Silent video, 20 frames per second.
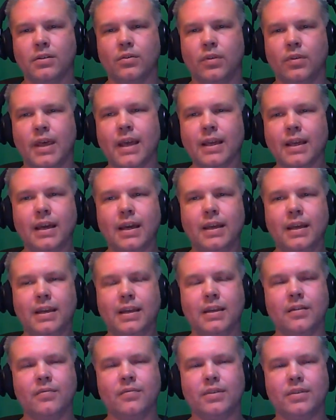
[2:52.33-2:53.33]
So that kind
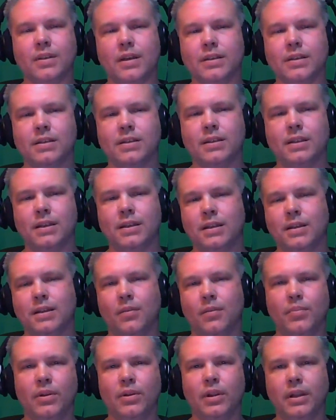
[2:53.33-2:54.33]
of gives us the
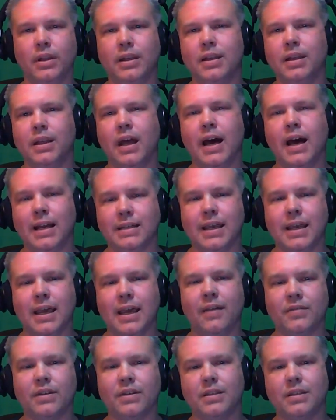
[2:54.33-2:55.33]
ability not to
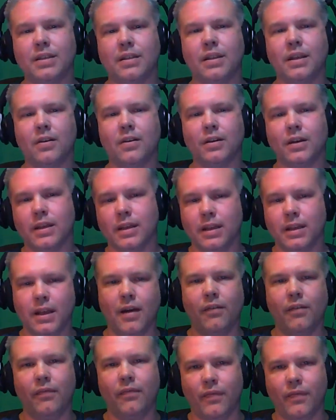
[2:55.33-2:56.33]
have to sit there and hit
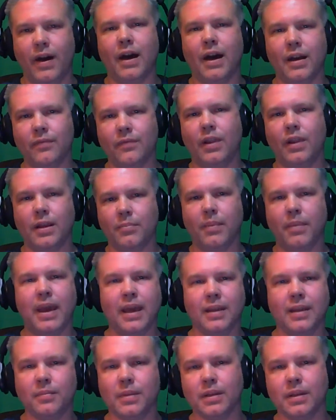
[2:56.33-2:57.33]
F5 like
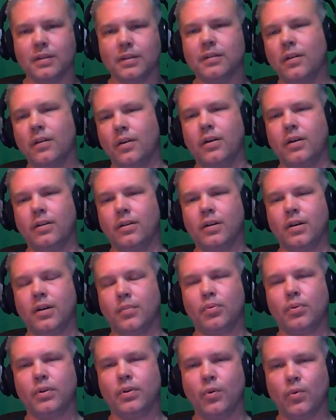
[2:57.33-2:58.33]
madmen on
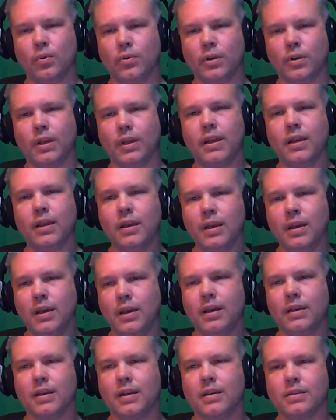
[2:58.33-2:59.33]
pre-order day,
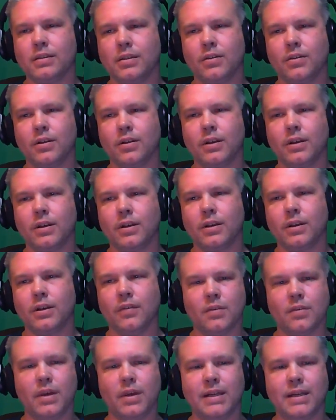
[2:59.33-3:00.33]
because they're going to give
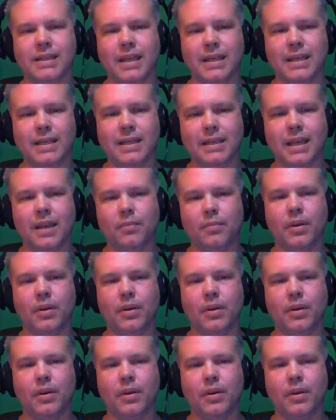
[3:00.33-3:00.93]
us about a 10-day